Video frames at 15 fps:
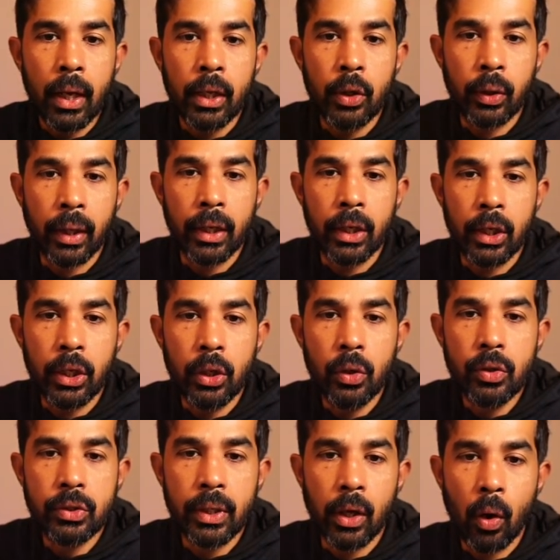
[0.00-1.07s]
You can
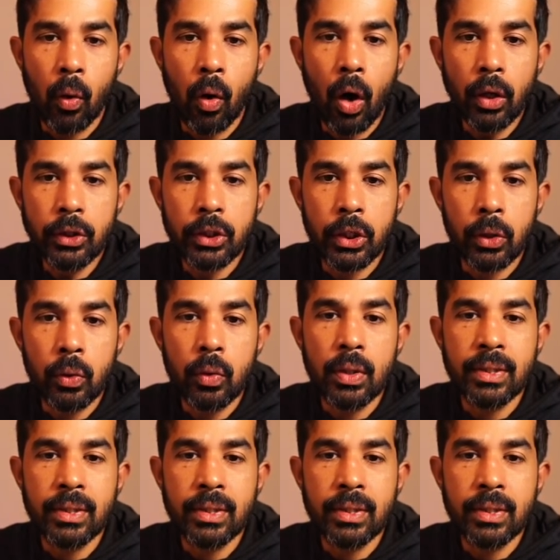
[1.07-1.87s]
use the OAuth to